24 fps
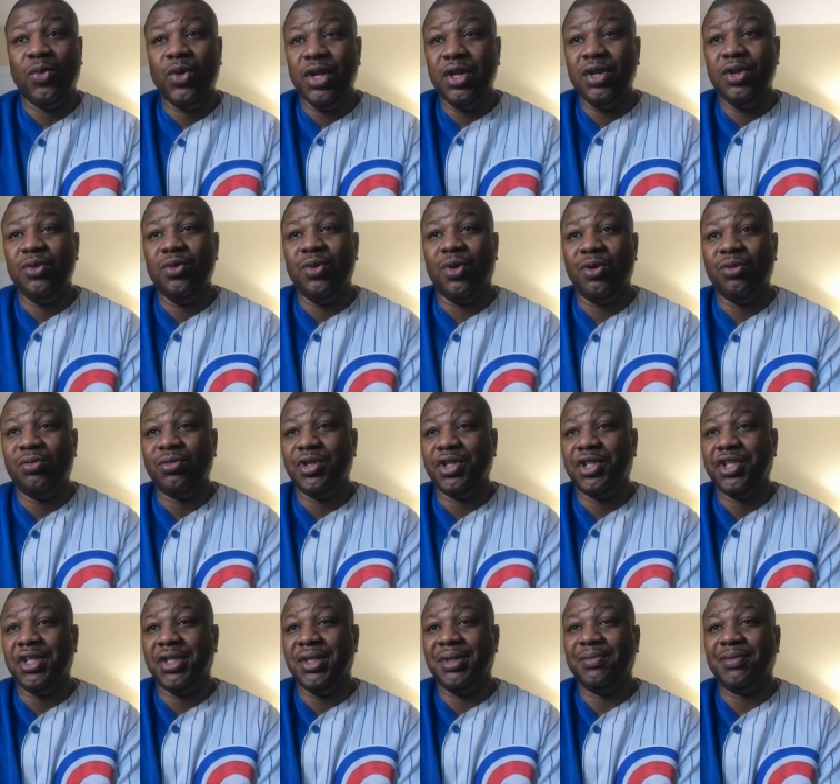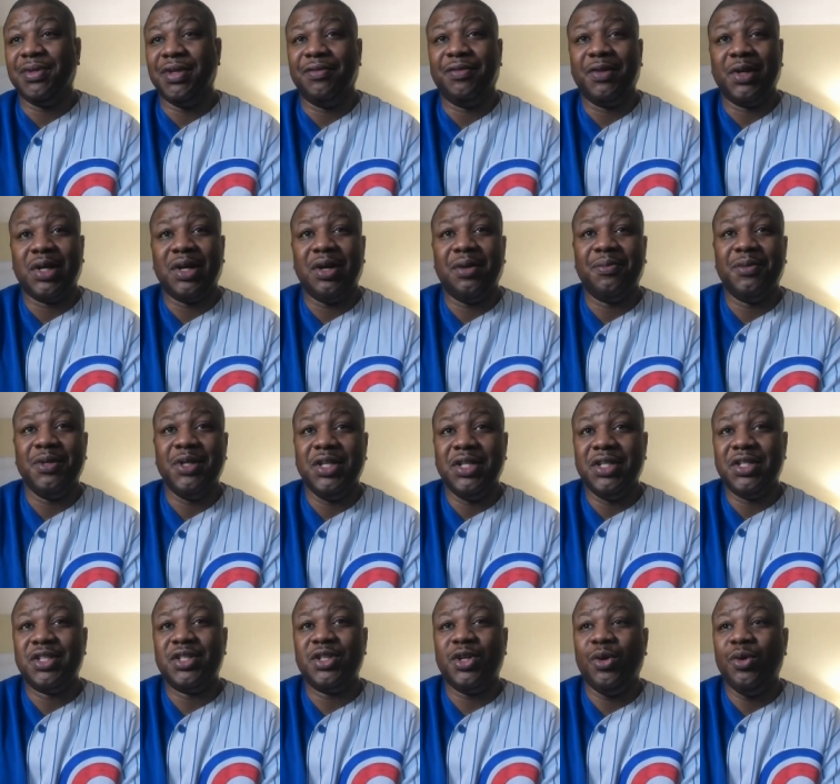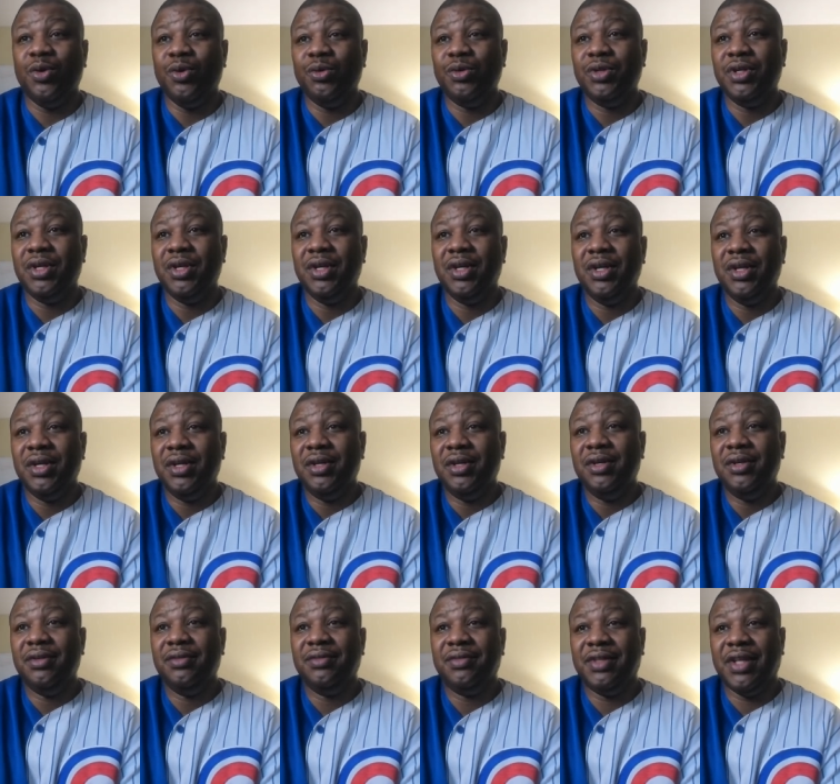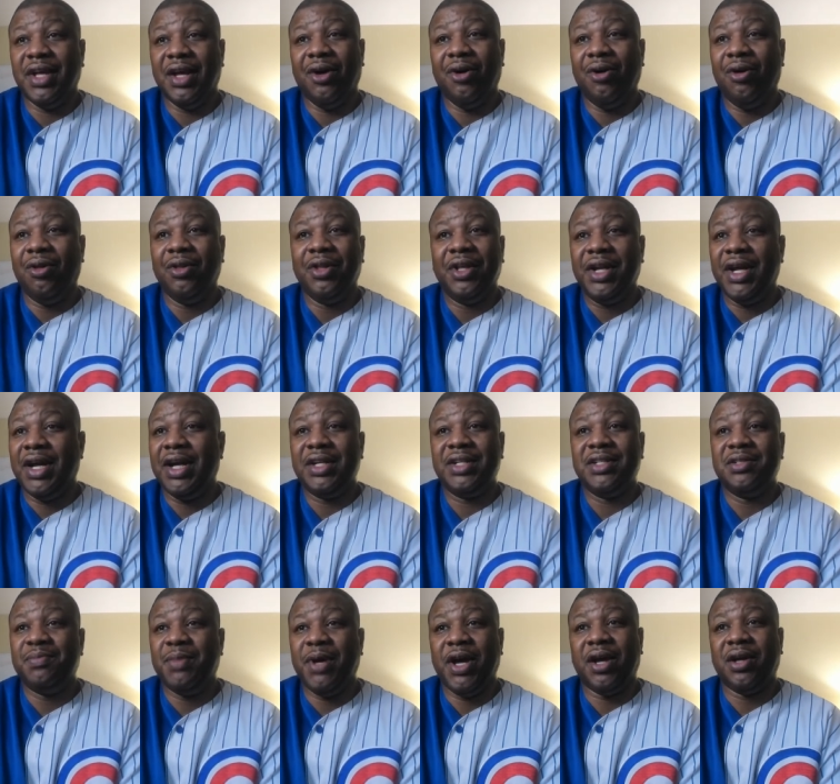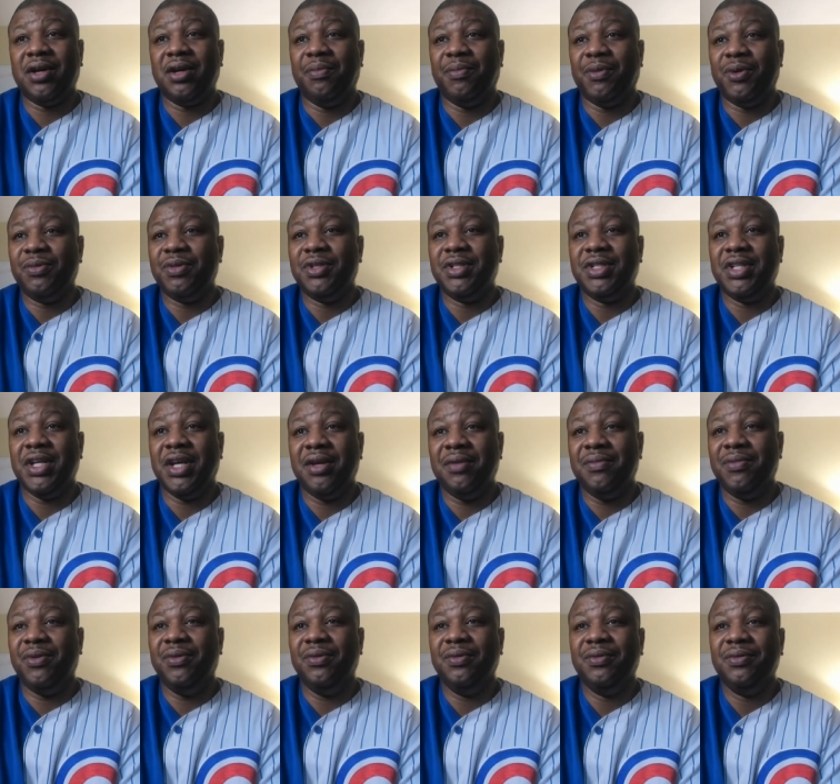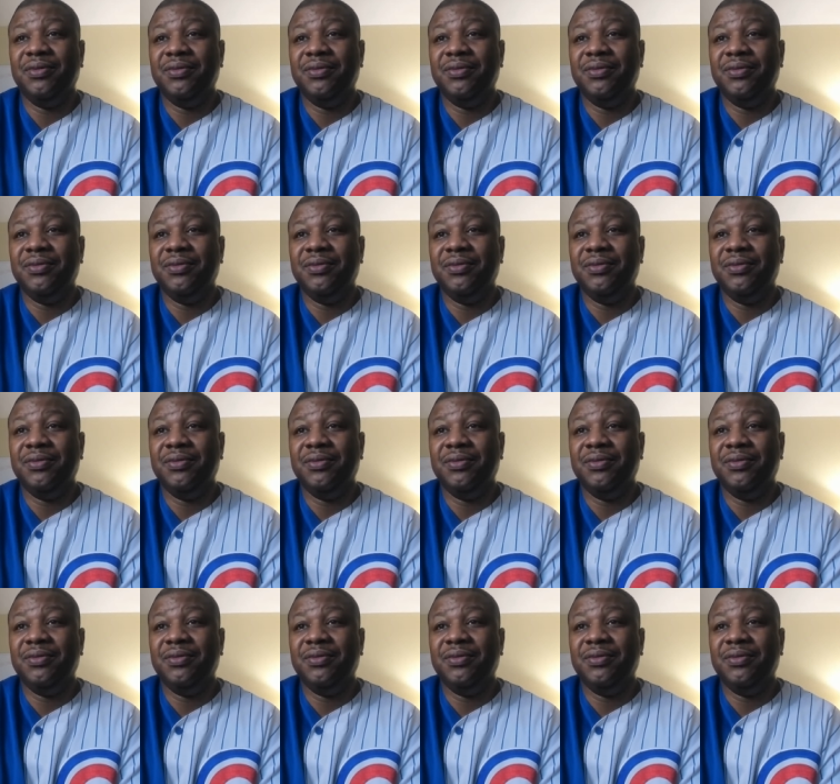with new ownership if a company is sold, that all of that is back up on the table.